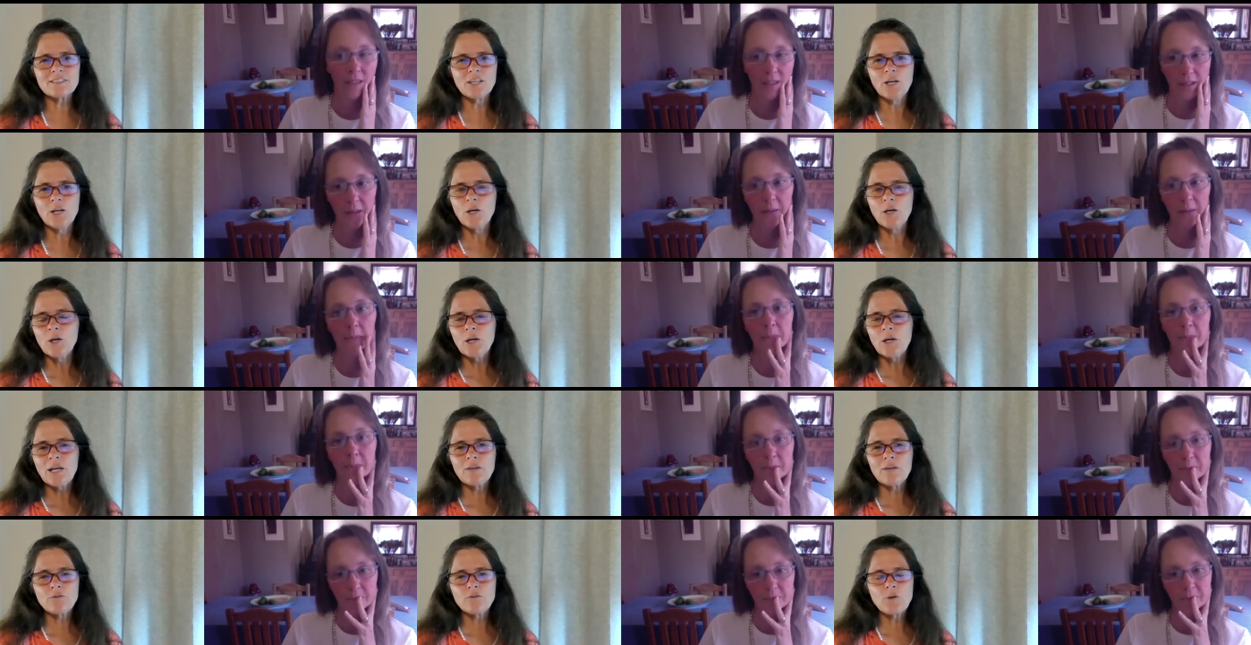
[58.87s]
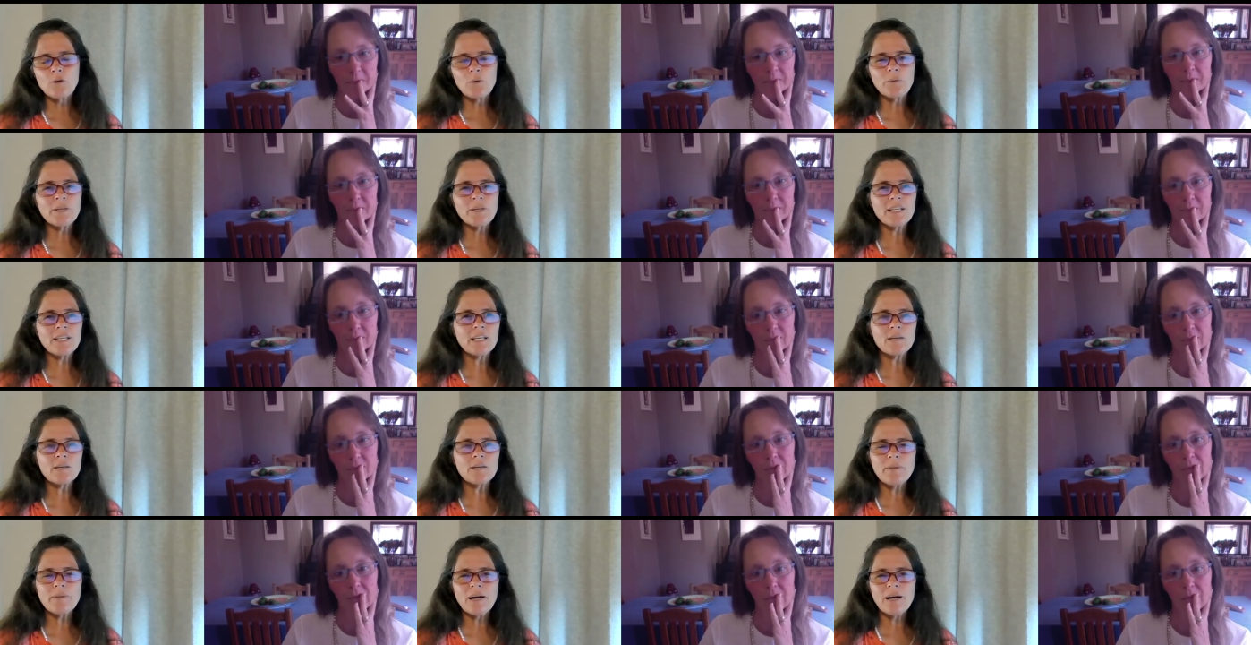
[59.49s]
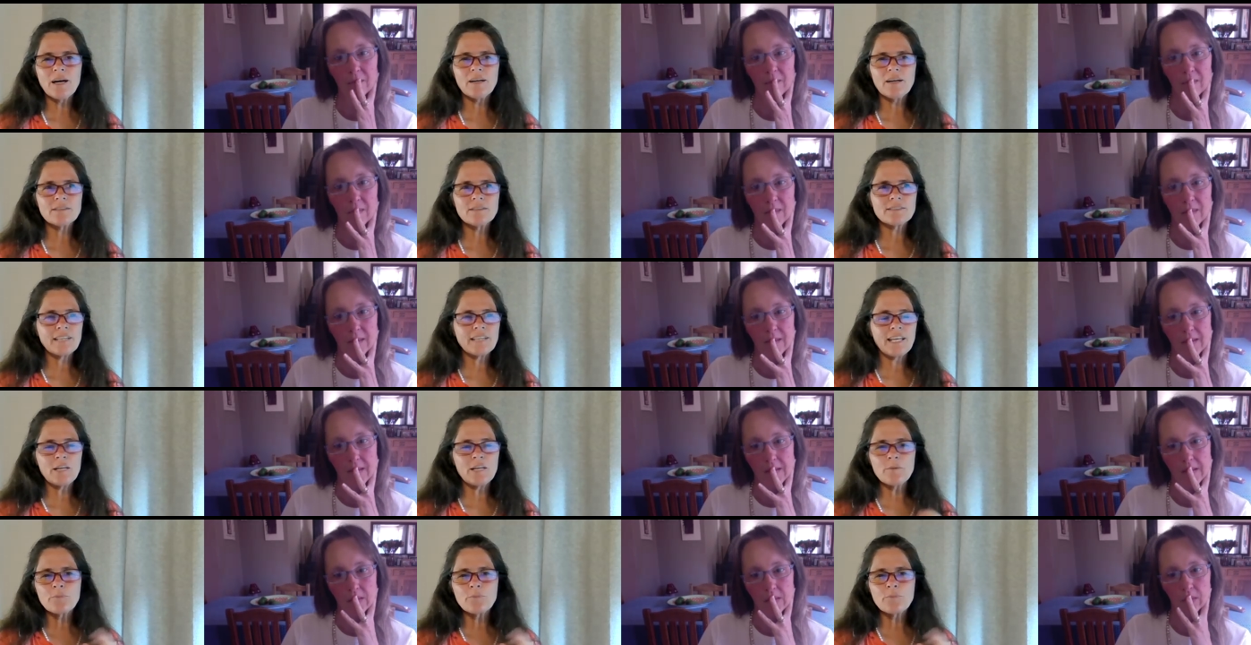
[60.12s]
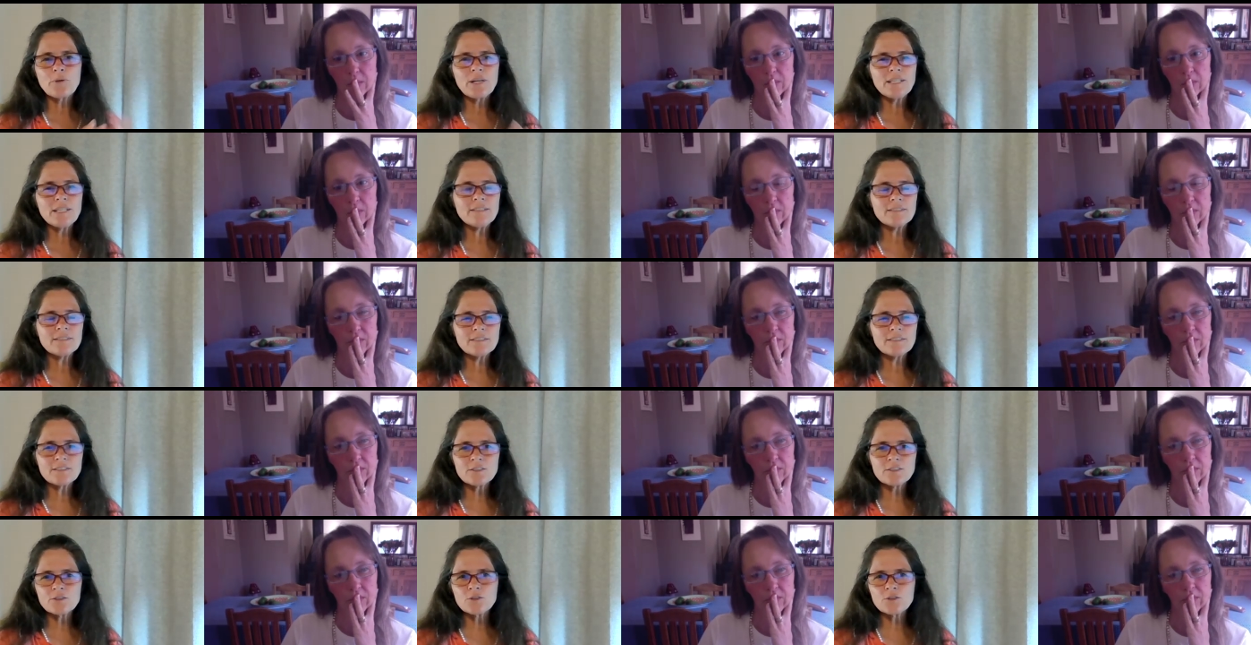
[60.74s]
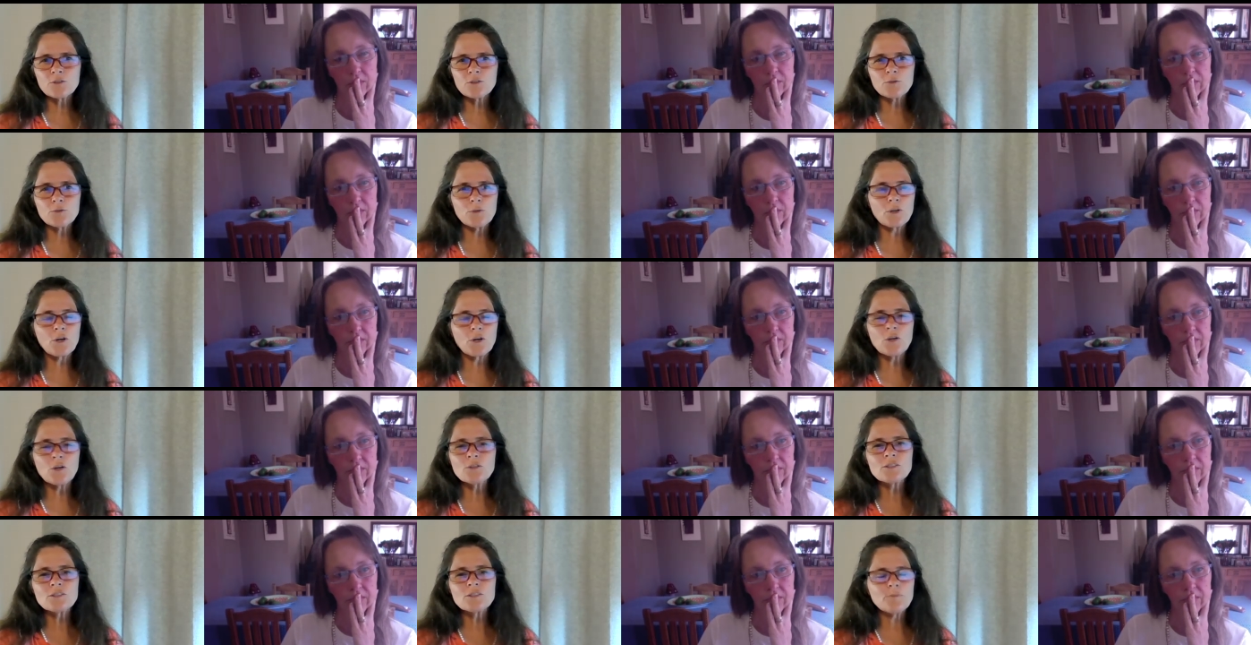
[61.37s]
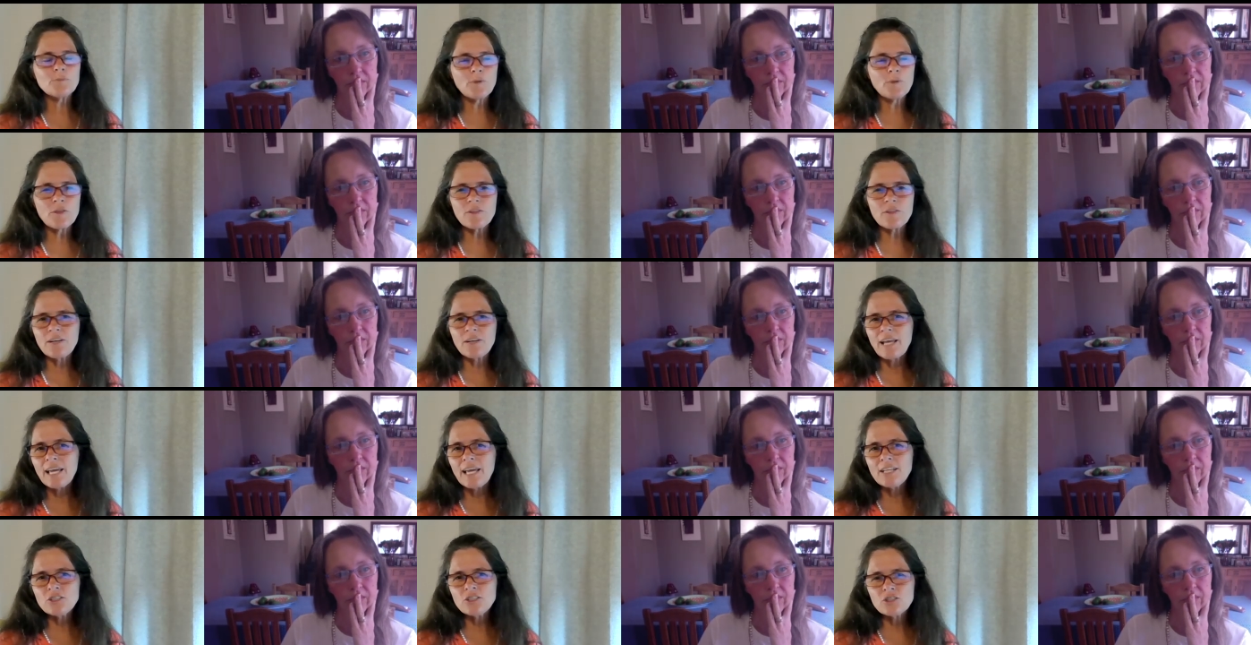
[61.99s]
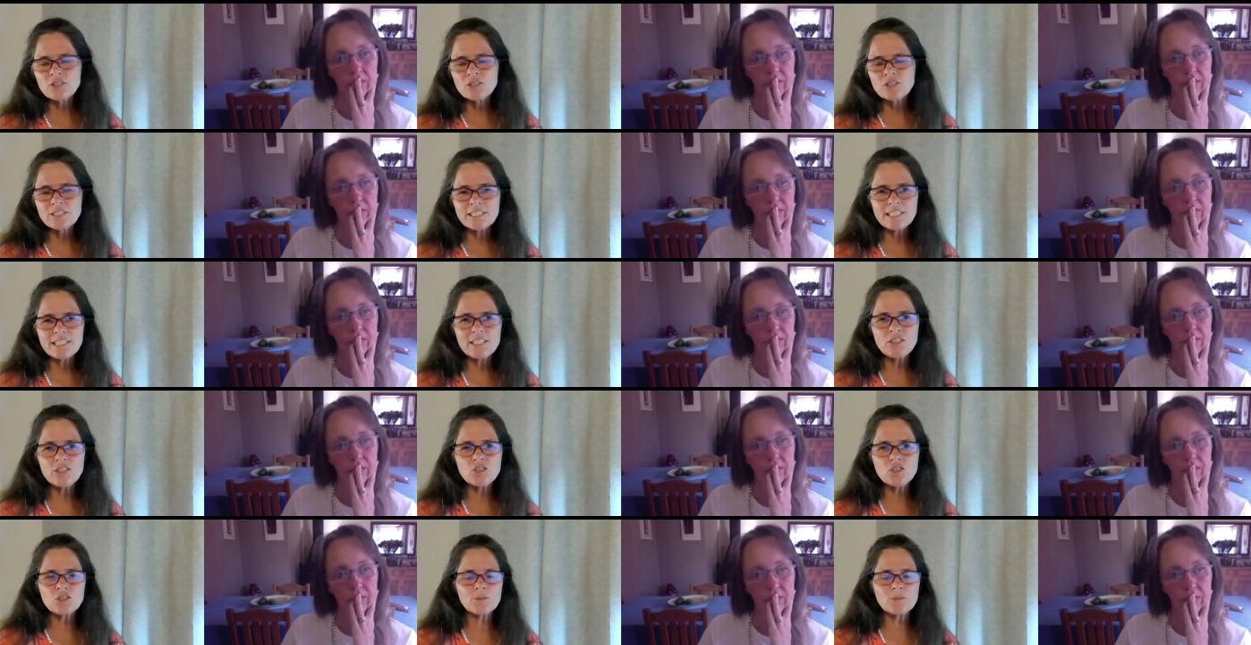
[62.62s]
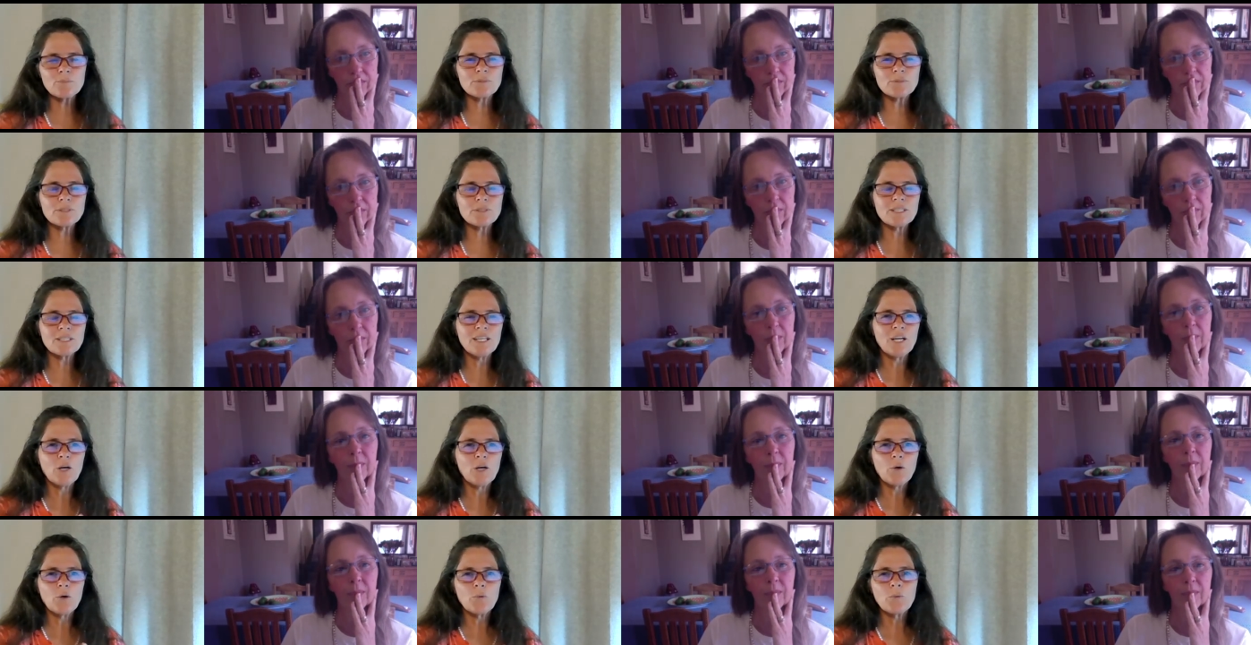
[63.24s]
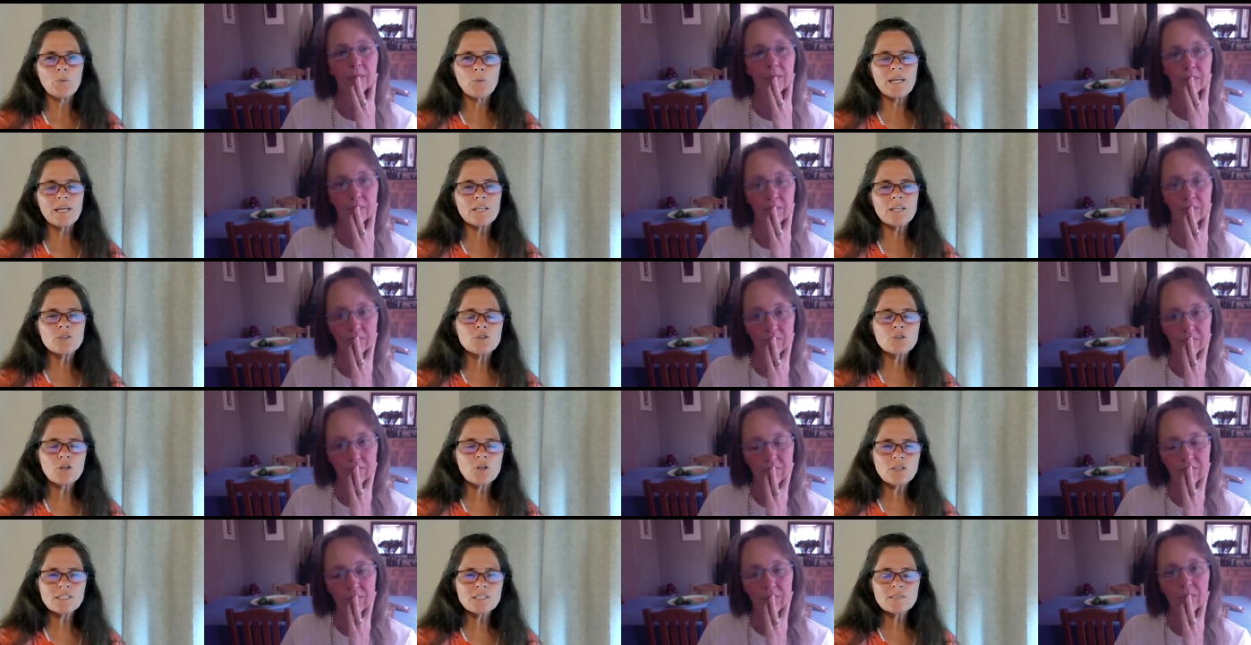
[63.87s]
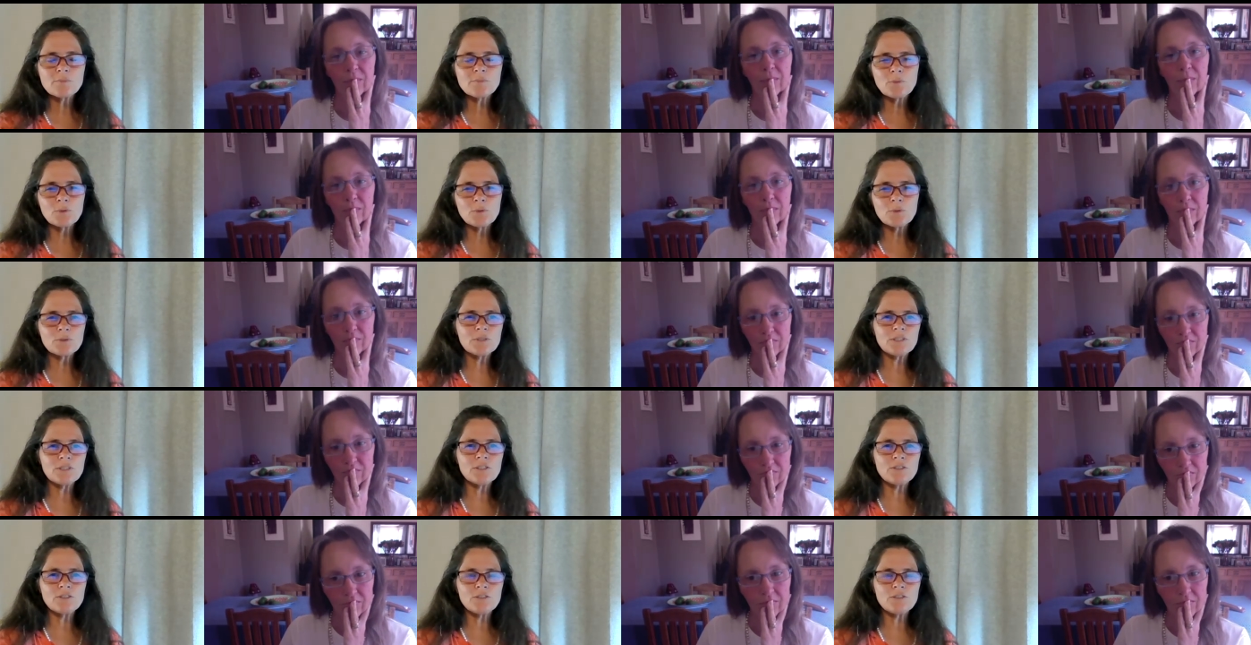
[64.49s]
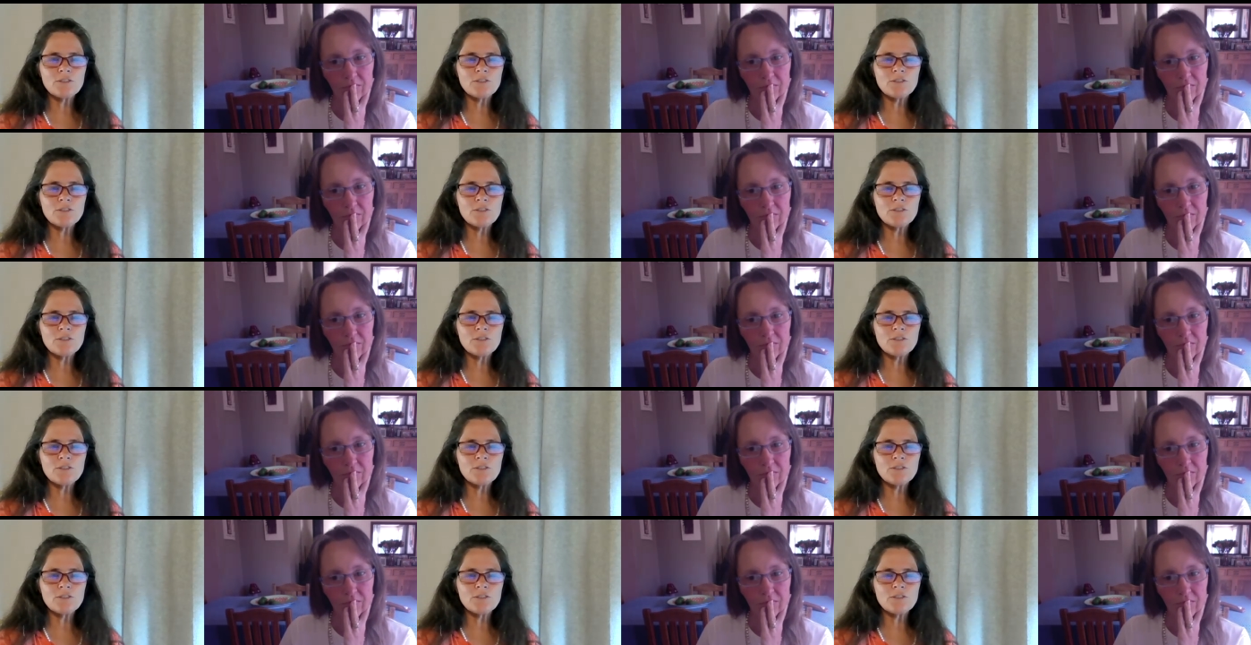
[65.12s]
Speaker 1: yeah. if we're reading about an apprentice to a goldsmith in ancient egypt we get transported to